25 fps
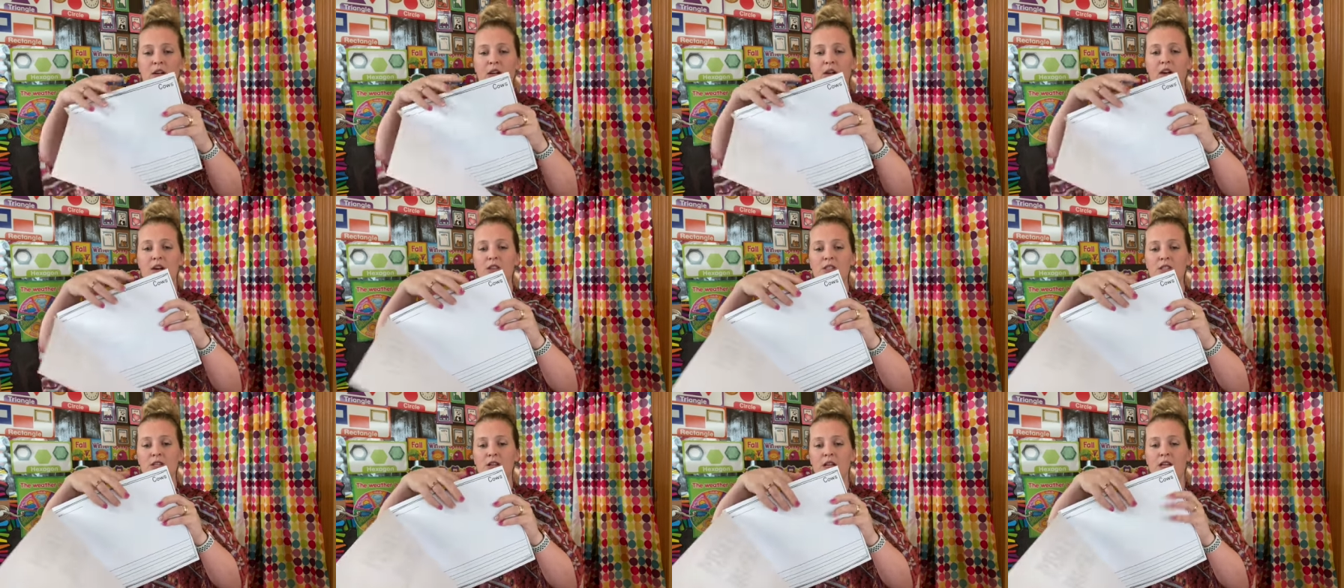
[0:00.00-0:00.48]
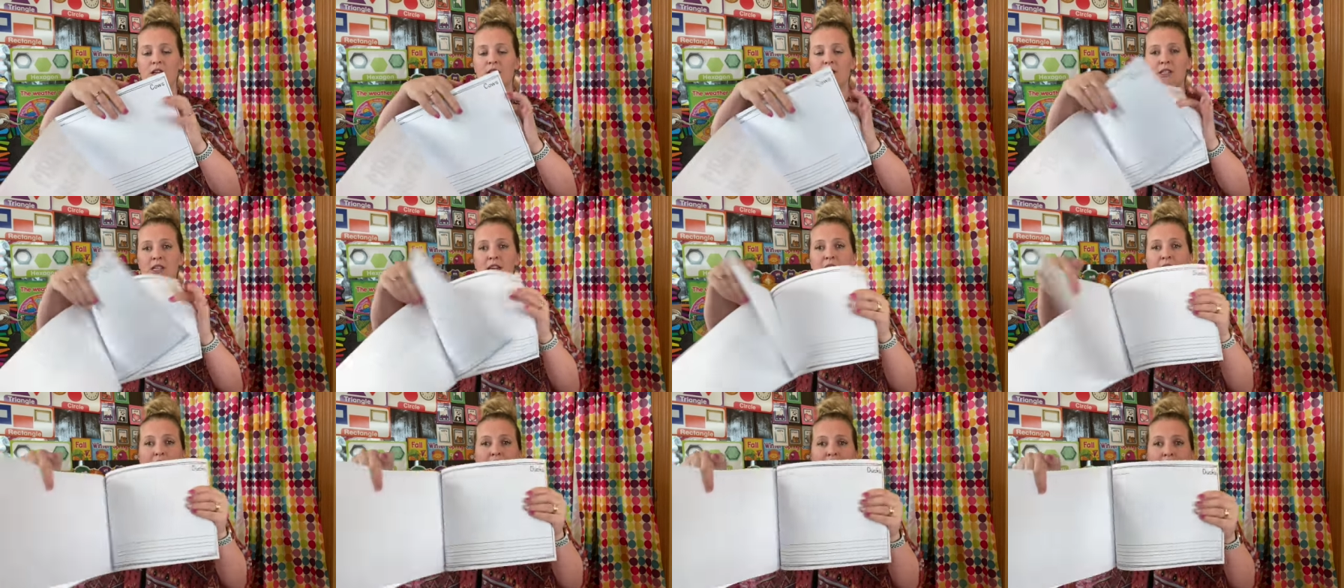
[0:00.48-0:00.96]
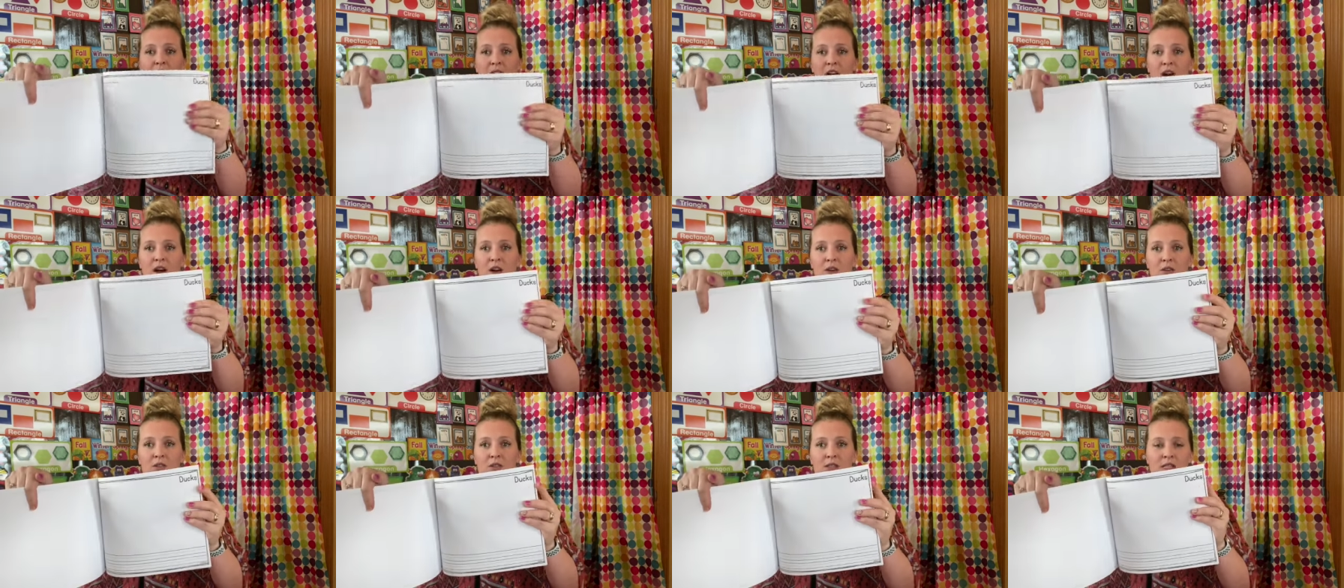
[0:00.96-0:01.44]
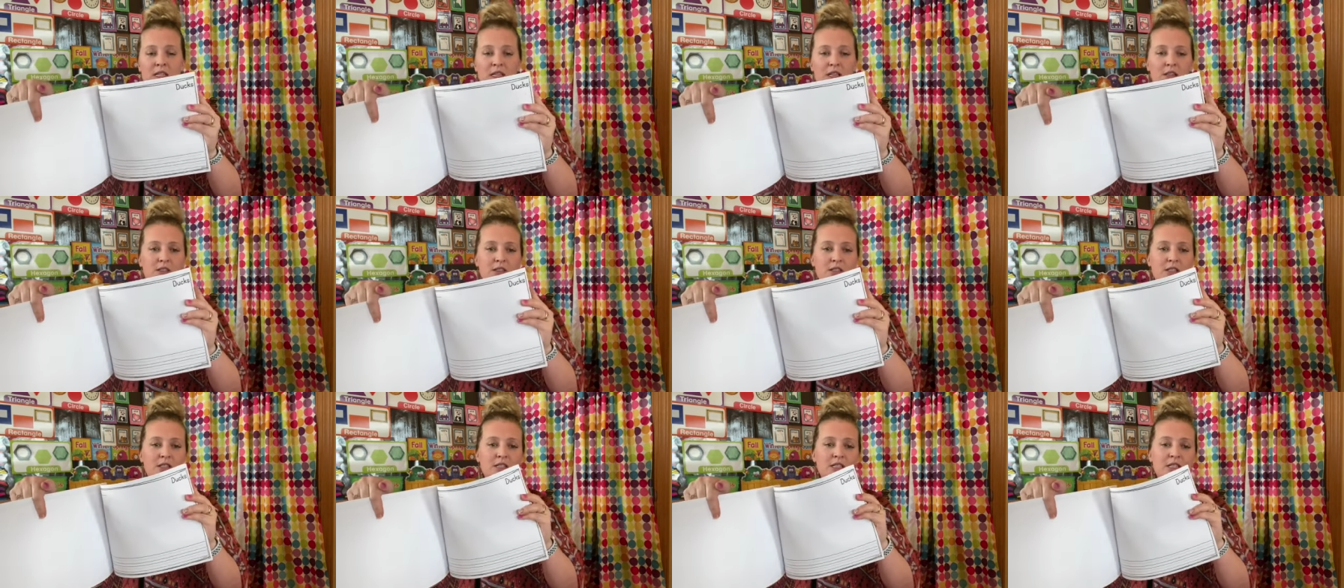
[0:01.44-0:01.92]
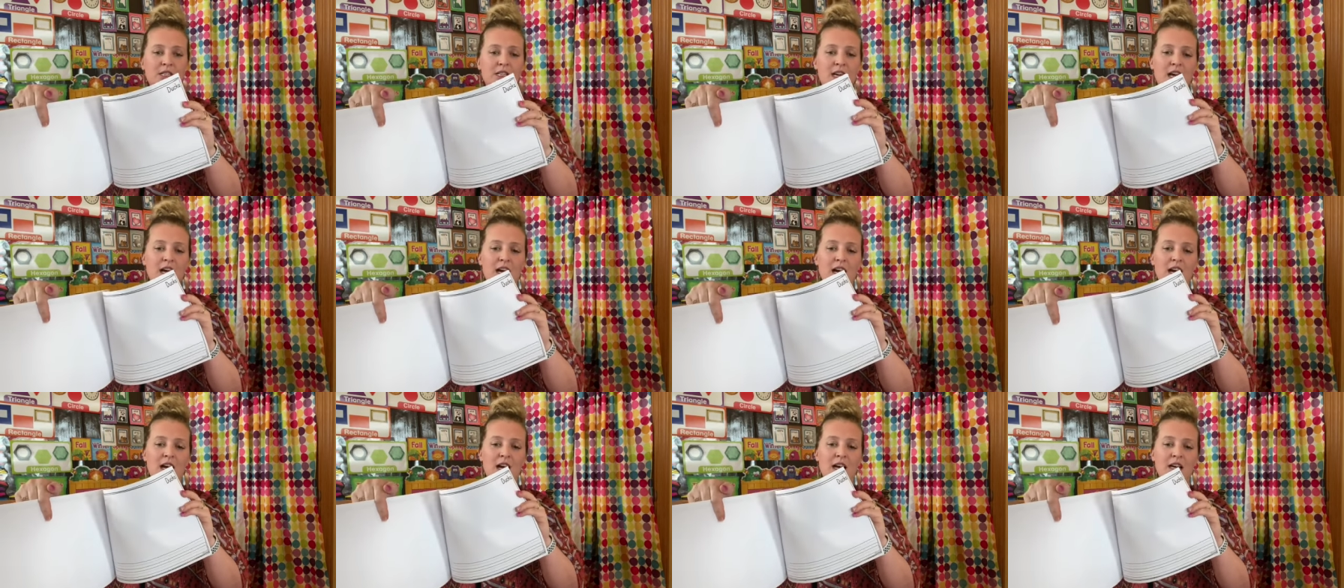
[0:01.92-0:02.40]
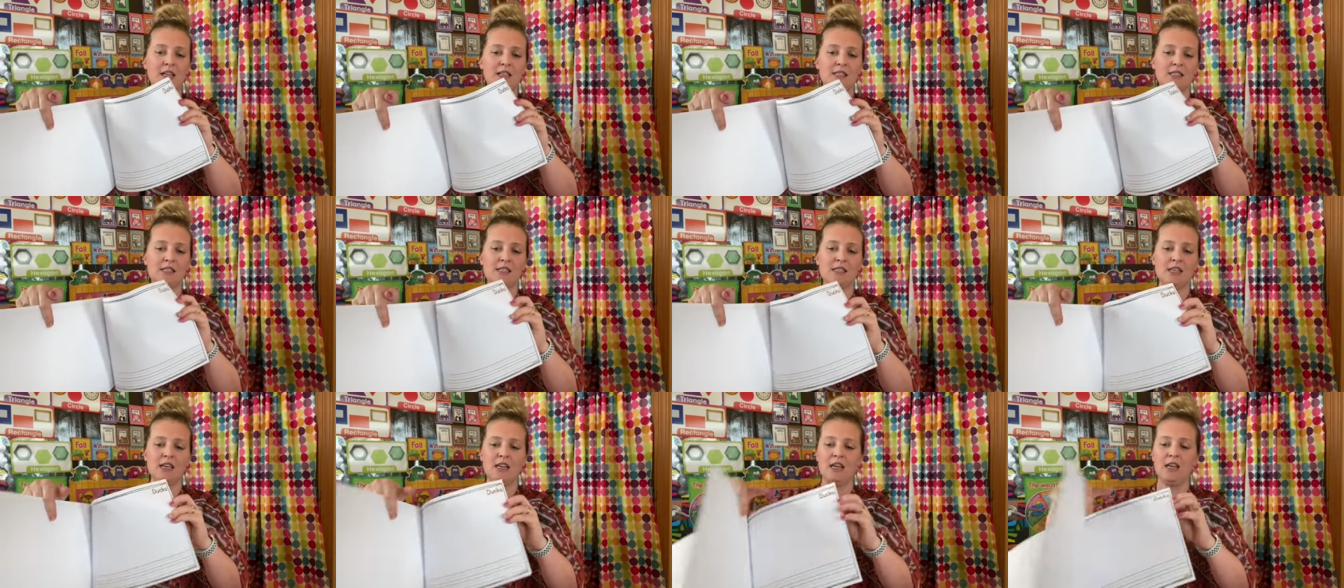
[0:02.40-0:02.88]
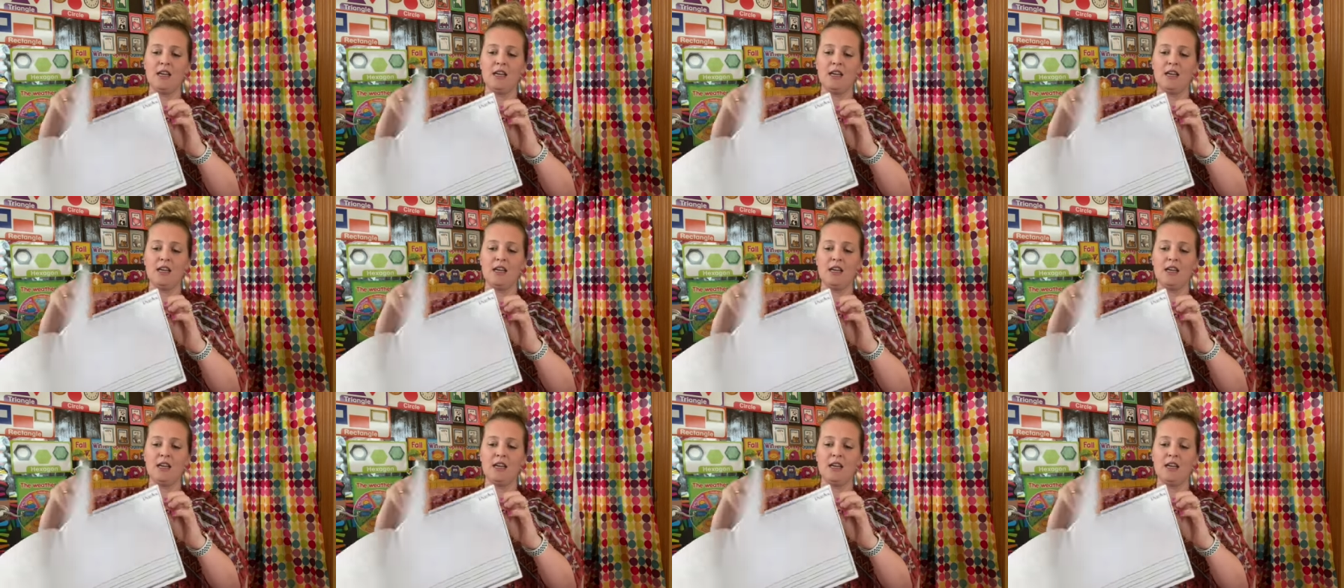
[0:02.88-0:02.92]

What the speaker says: here's cows, here's ducks,